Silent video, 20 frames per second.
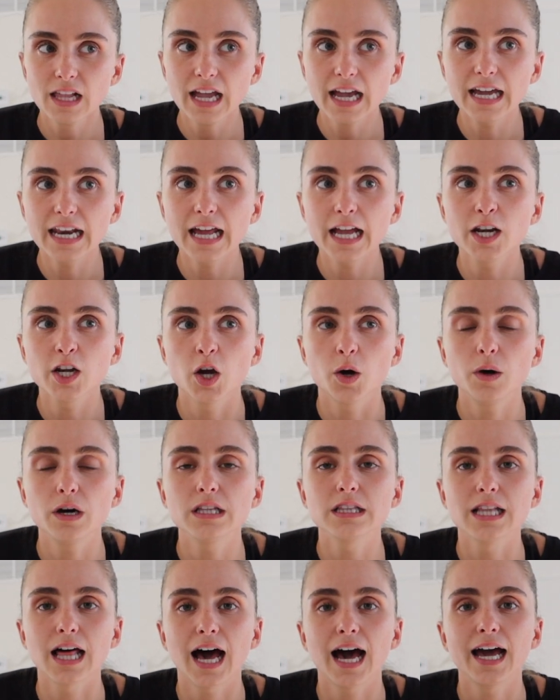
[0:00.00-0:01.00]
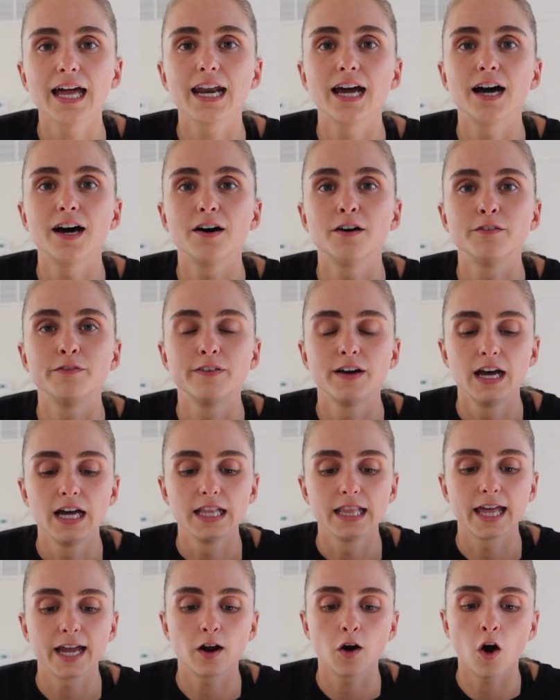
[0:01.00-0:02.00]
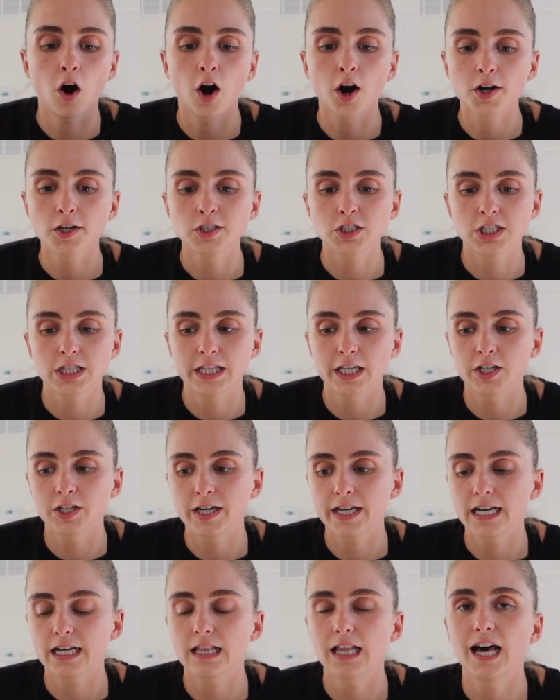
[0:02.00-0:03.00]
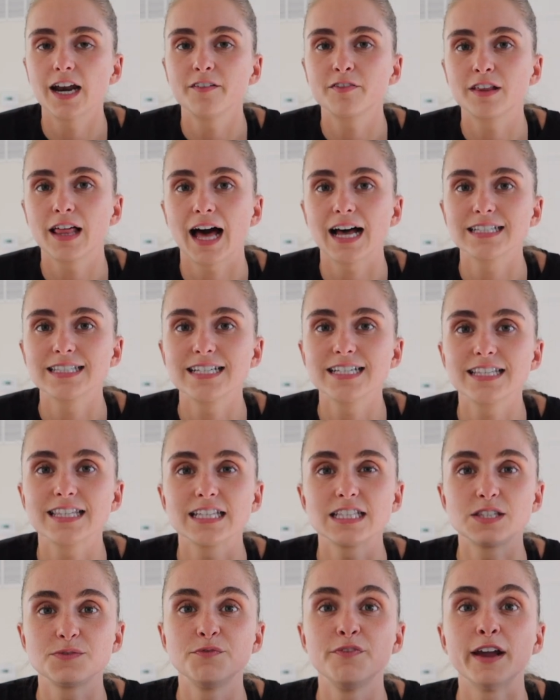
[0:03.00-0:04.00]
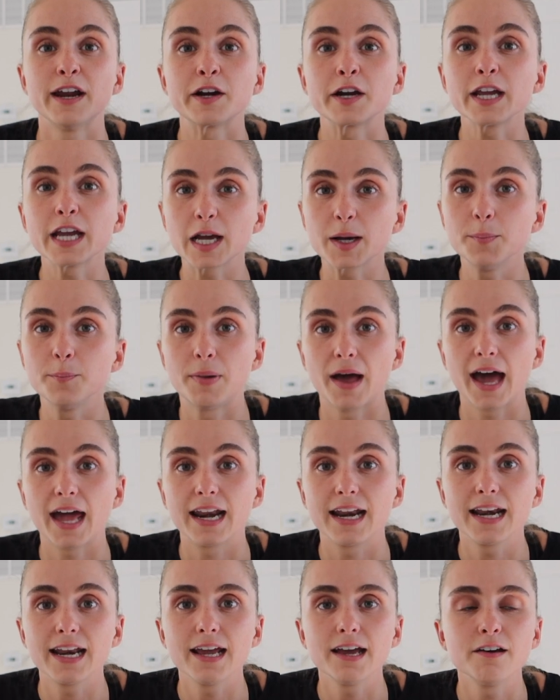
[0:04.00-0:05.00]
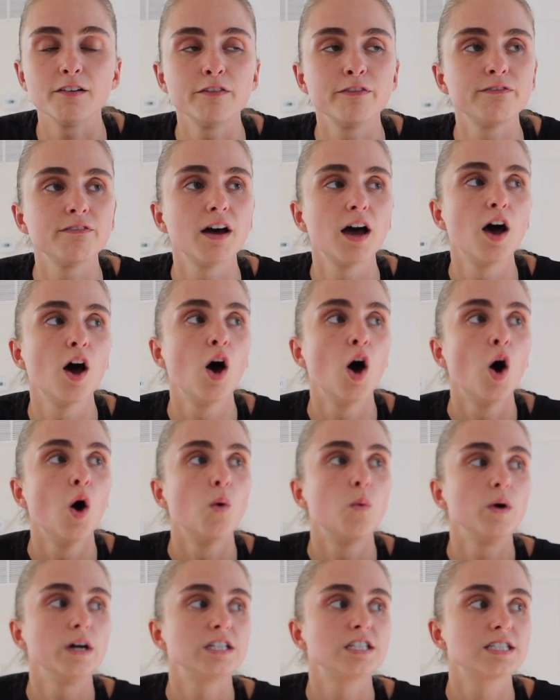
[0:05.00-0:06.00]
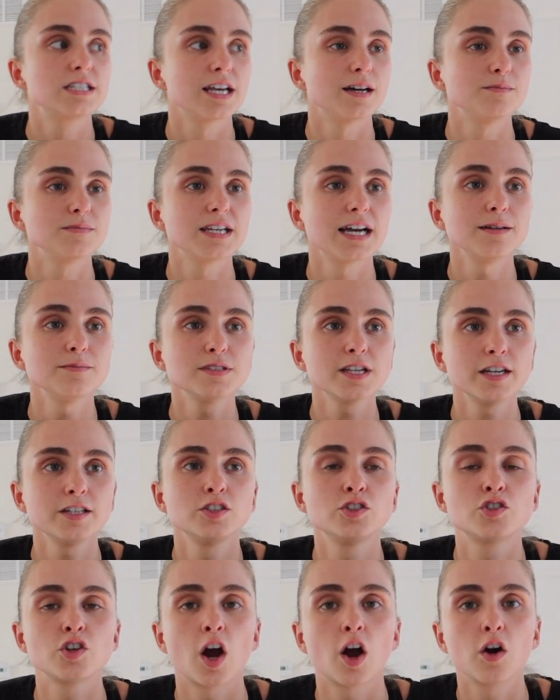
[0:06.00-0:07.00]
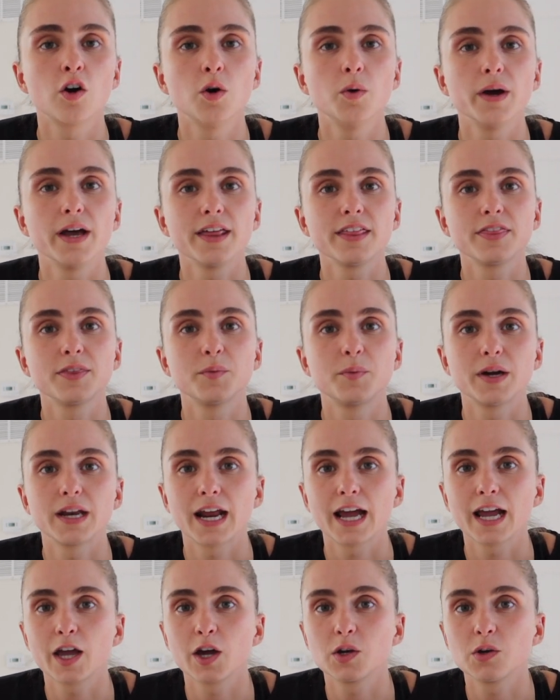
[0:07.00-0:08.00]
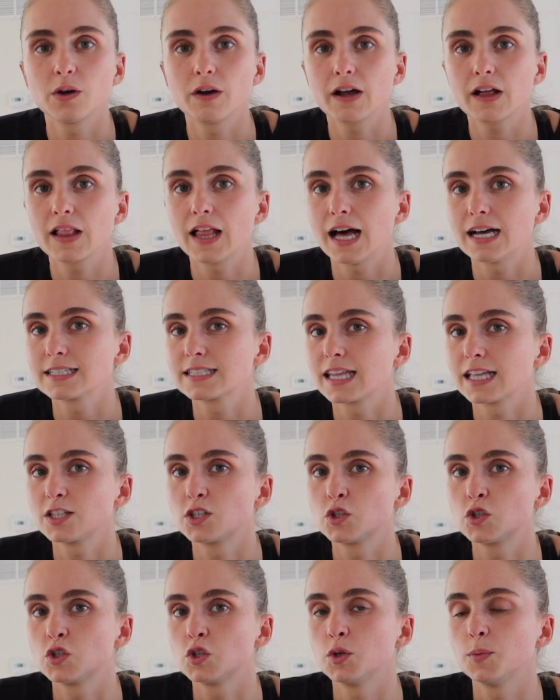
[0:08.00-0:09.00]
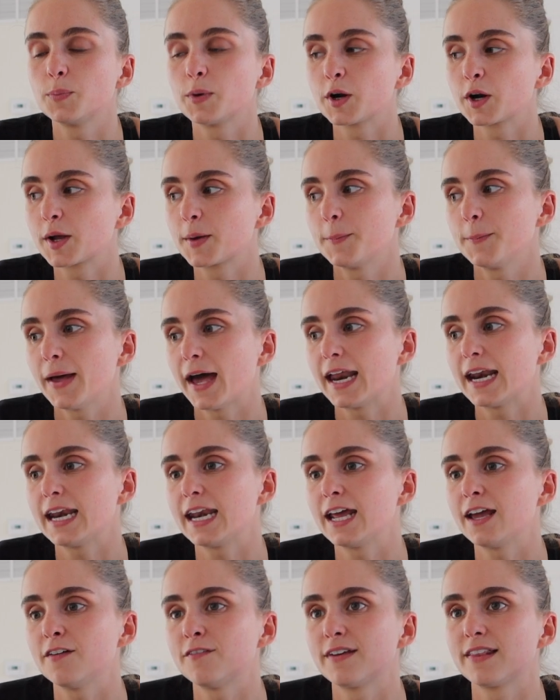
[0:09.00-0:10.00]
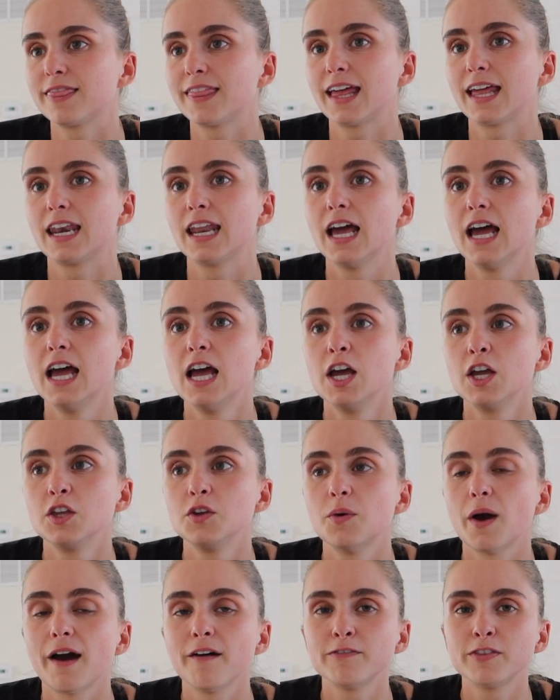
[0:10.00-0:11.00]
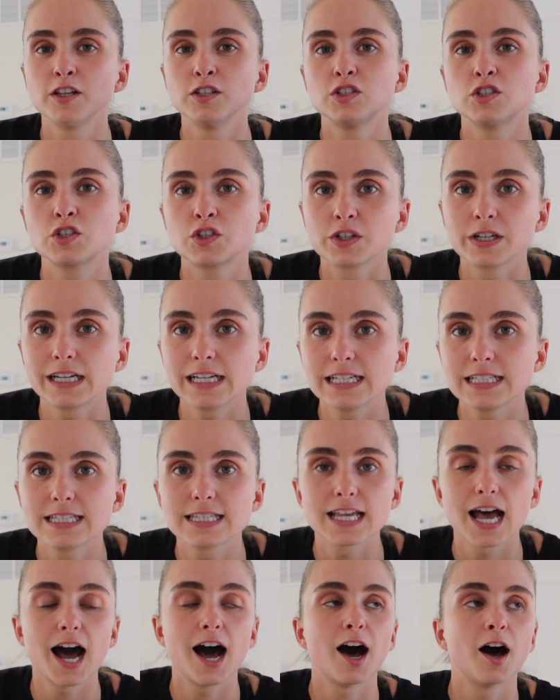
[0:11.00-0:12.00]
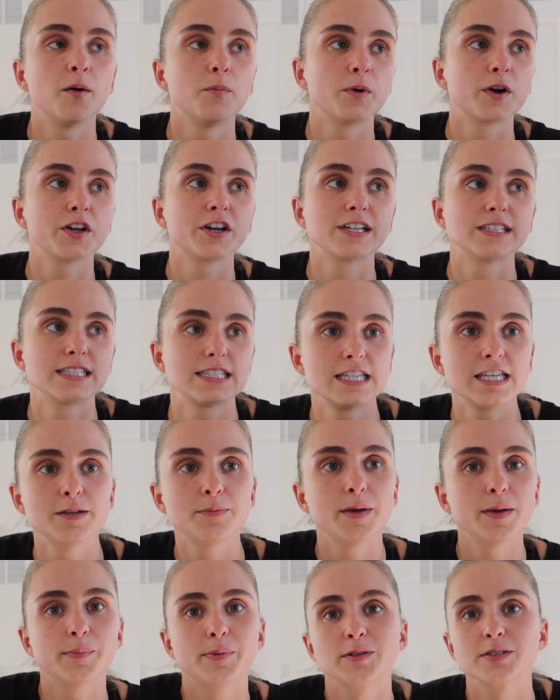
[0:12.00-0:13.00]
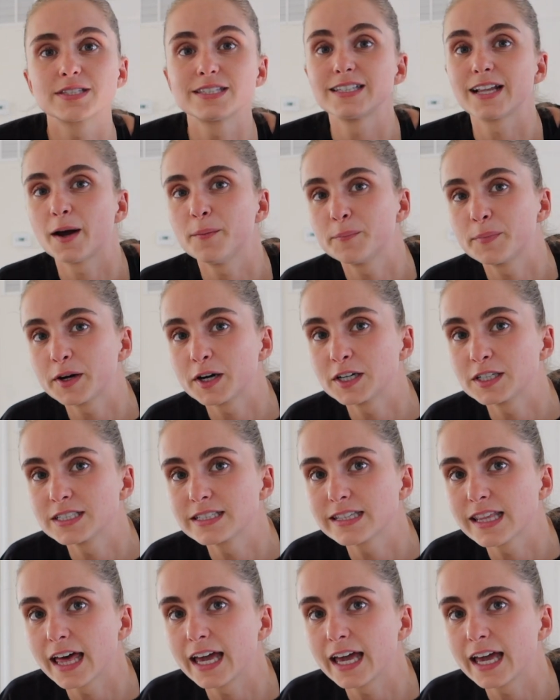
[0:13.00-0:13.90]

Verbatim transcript: And I know a lot of like Orange Theory and a lot of classes, it's very competitive which sometimes I struggle with when I go to a class that's super competitive and then you have the screens up where you can see people's numbers.